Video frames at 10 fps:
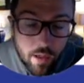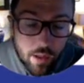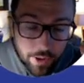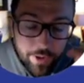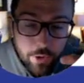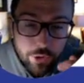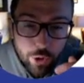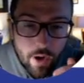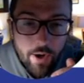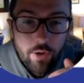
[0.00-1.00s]
clinical
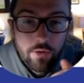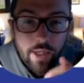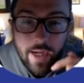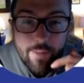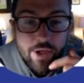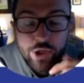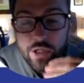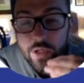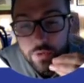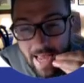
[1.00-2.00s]
trial. Like I mentioned,
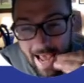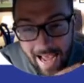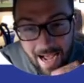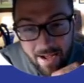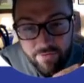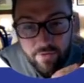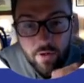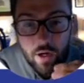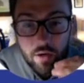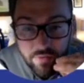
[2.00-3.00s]
it was half
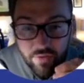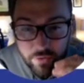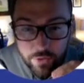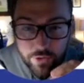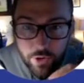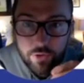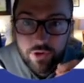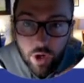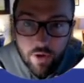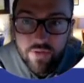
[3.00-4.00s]
of the full dose
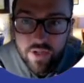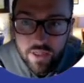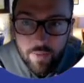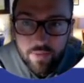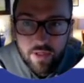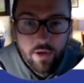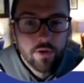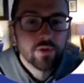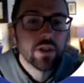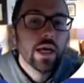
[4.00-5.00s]
of the stem
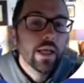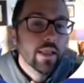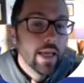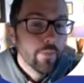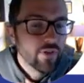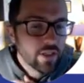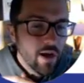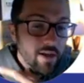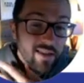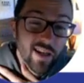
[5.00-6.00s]
cells. They
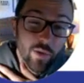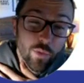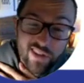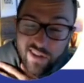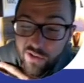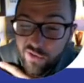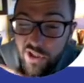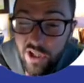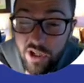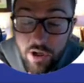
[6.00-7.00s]
emphasized that it was still
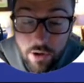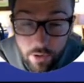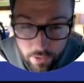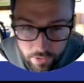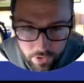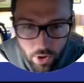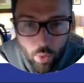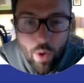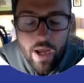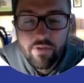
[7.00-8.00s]
years
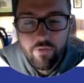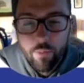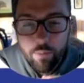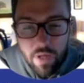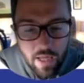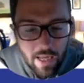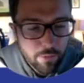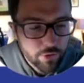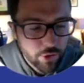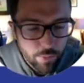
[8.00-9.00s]
away from being
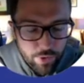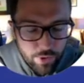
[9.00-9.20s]
able to be